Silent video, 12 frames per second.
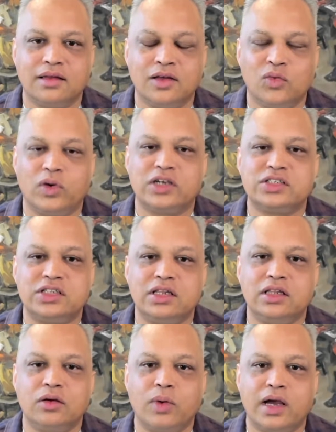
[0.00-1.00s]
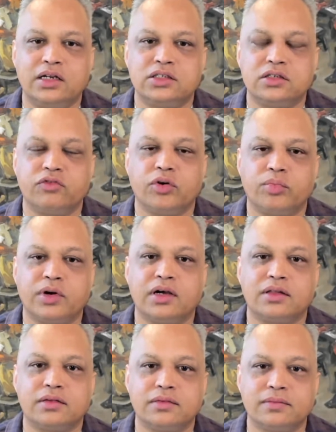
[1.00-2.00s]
Rest in the awareness of your breath.